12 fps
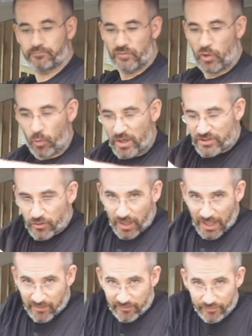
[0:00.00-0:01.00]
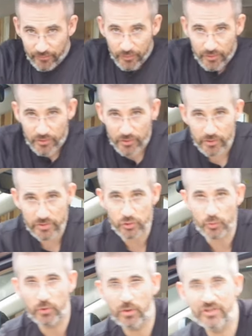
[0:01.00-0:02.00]
When you have a
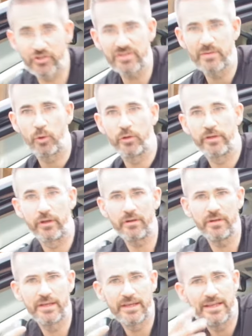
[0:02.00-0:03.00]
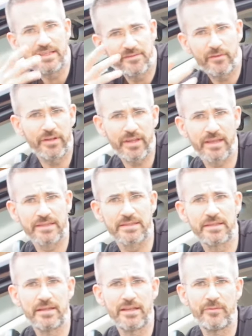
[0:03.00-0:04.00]
super adjustable car, it's very
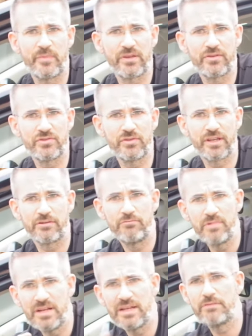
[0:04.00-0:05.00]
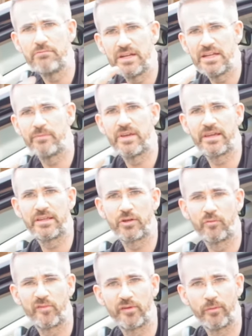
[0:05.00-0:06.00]
nice, because you can really, really make it
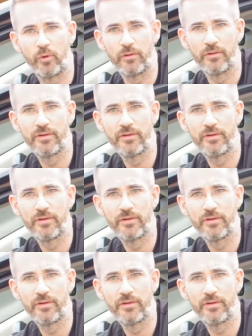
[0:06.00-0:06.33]
comfortable.